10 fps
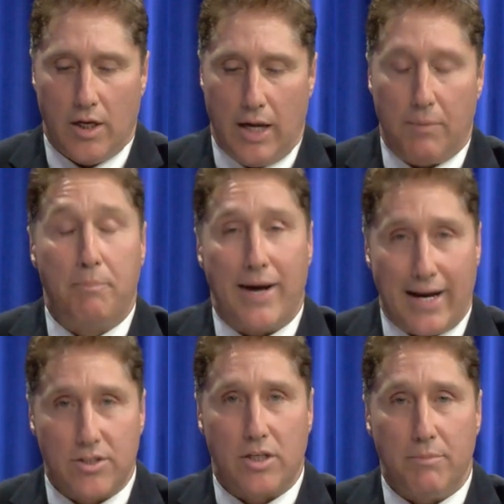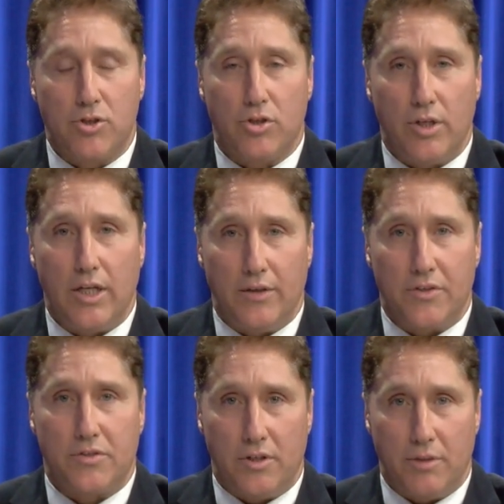I'm a parks commissioner here in
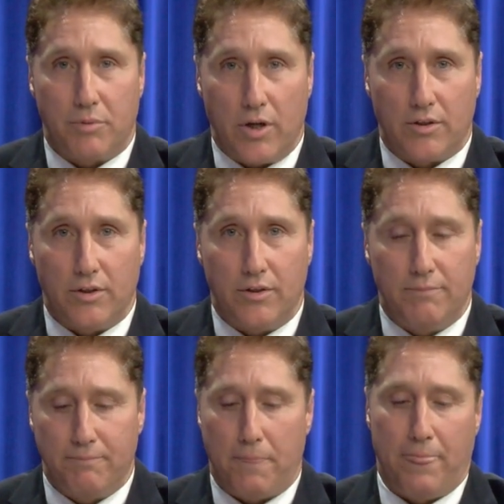the city of Brockton.